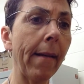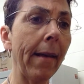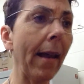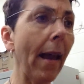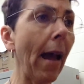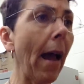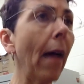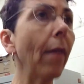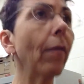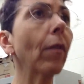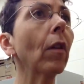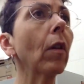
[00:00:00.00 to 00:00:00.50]

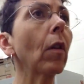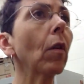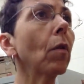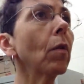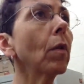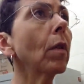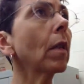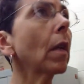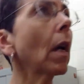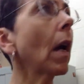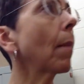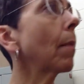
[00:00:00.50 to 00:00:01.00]
yeah, I've
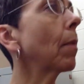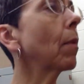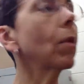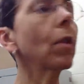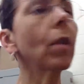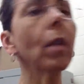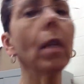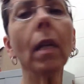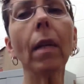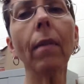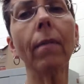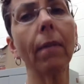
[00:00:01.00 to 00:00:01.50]
closed
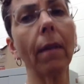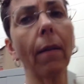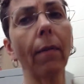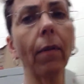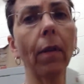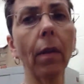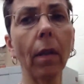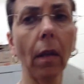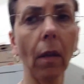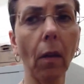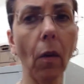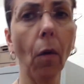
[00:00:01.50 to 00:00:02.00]
cupboards. She leaves
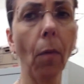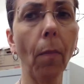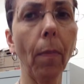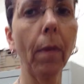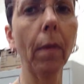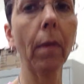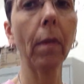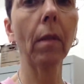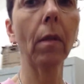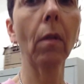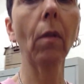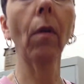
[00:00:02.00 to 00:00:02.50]
everything
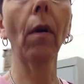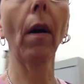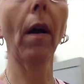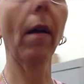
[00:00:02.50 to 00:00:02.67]
open, so